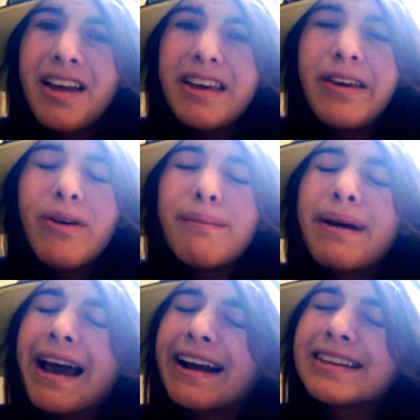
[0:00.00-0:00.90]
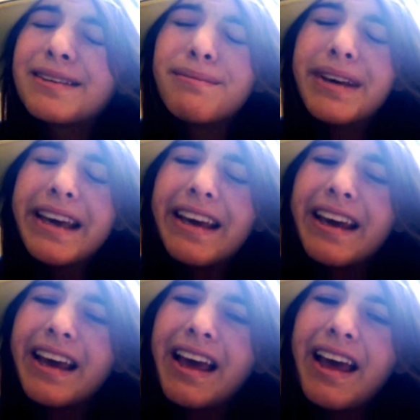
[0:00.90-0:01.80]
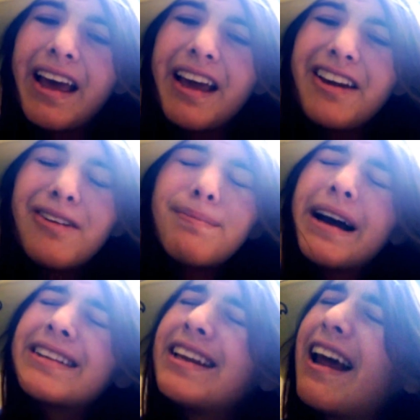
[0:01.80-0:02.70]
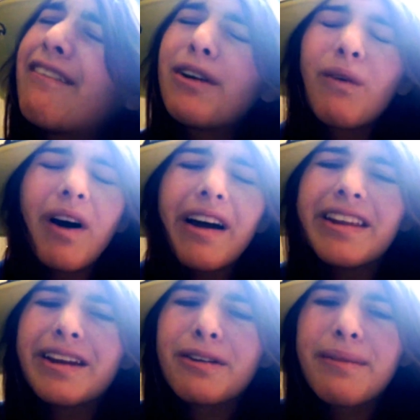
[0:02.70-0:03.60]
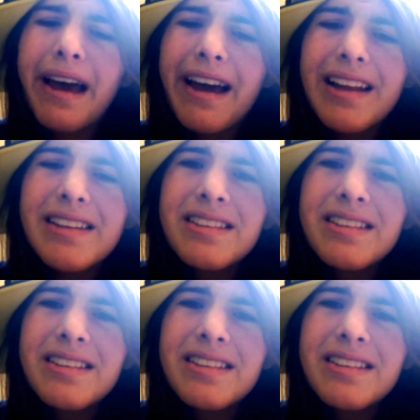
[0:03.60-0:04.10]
You impacted me. You impacted everyone that you met.